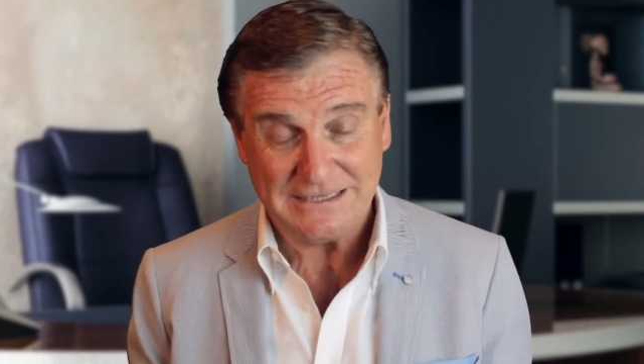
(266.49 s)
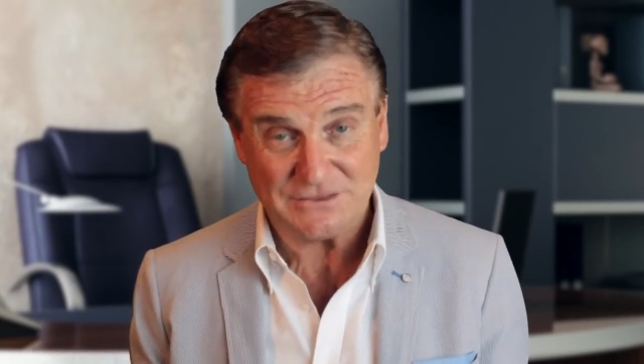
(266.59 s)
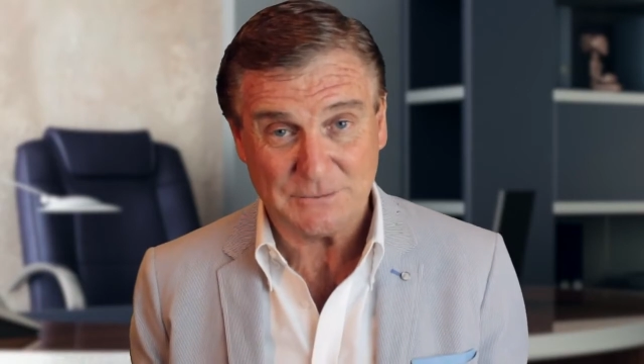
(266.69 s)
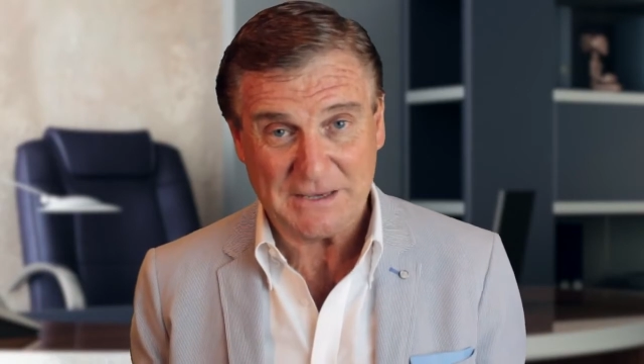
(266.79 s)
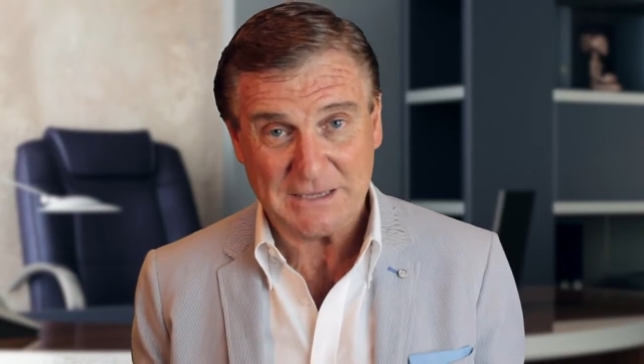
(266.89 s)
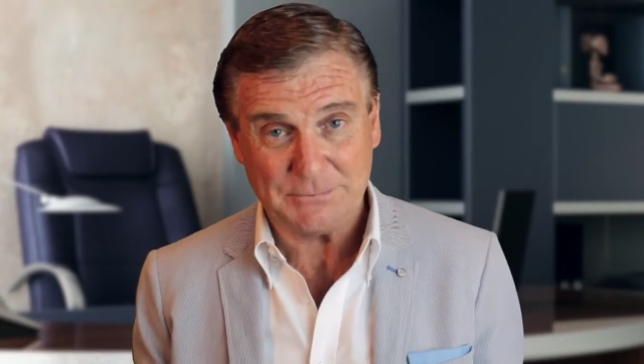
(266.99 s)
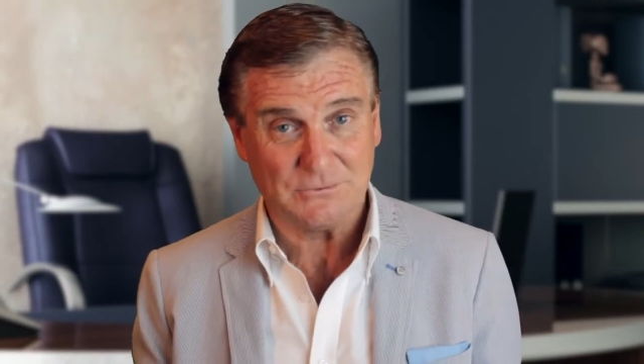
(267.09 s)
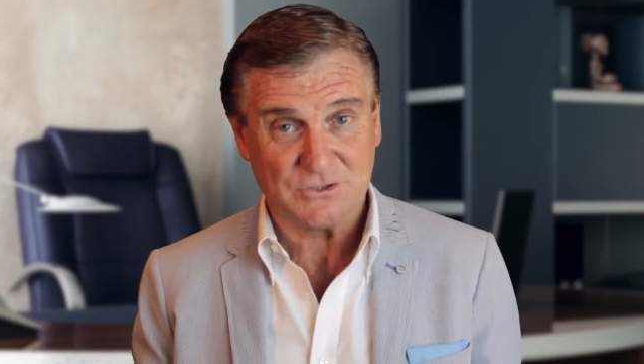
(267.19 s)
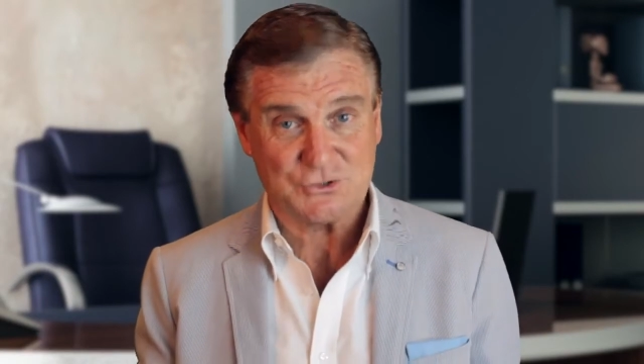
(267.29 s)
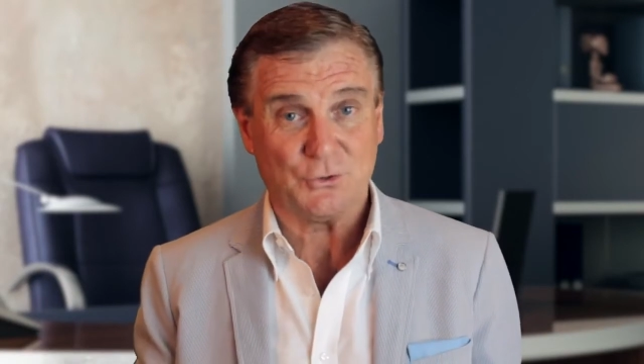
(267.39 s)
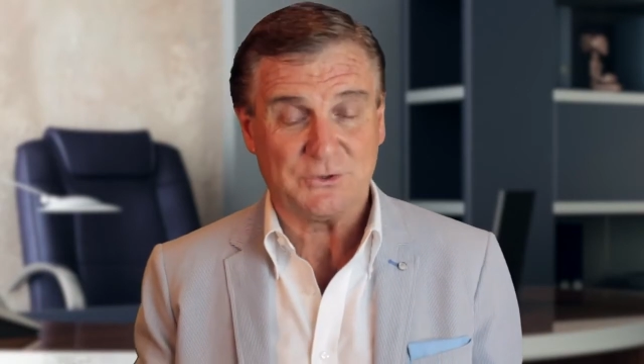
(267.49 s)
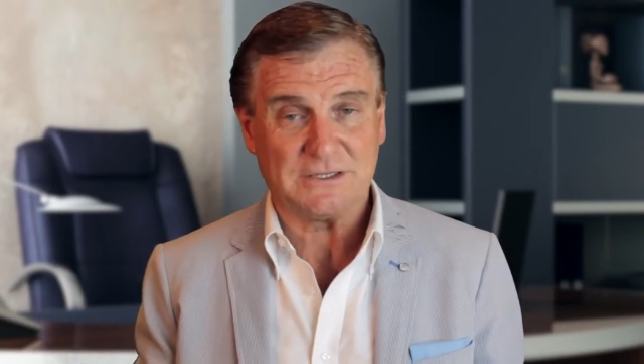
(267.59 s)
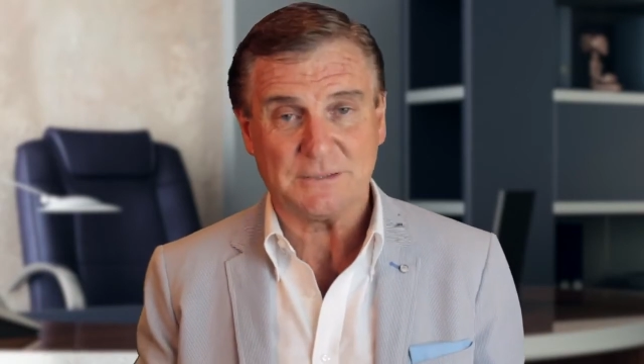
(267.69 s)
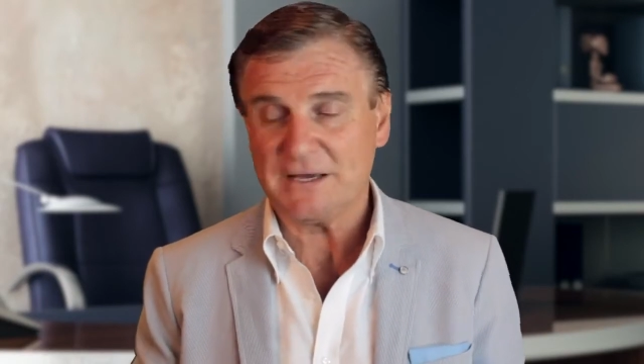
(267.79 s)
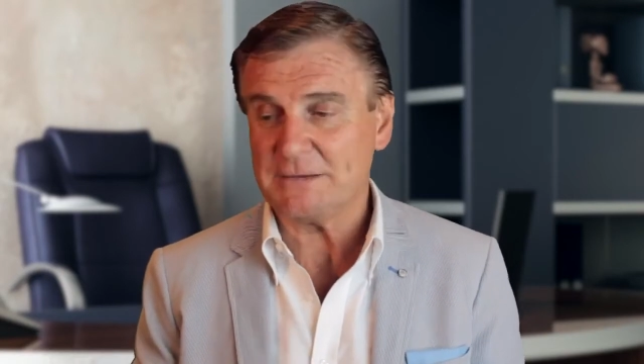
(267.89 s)
hit the paper and the story
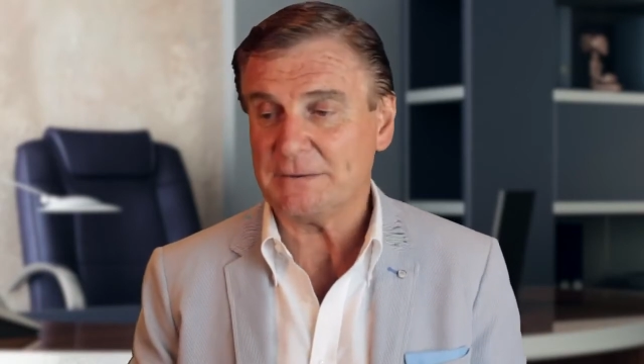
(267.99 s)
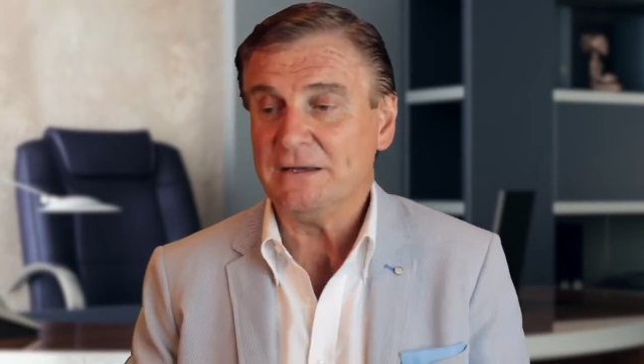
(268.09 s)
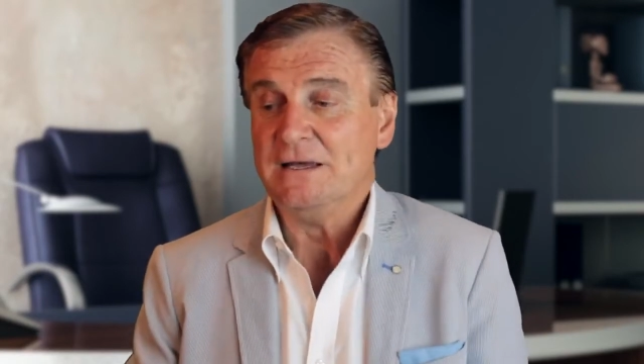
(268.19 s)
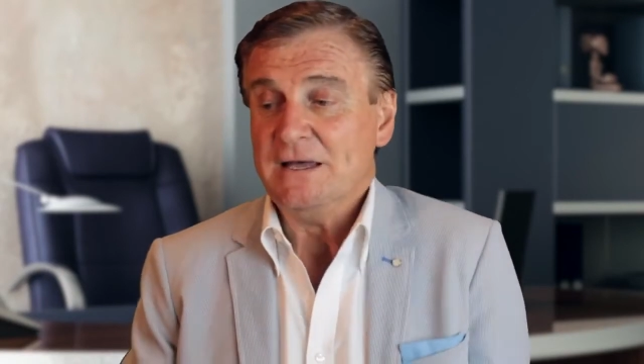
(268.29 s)
hit the paper,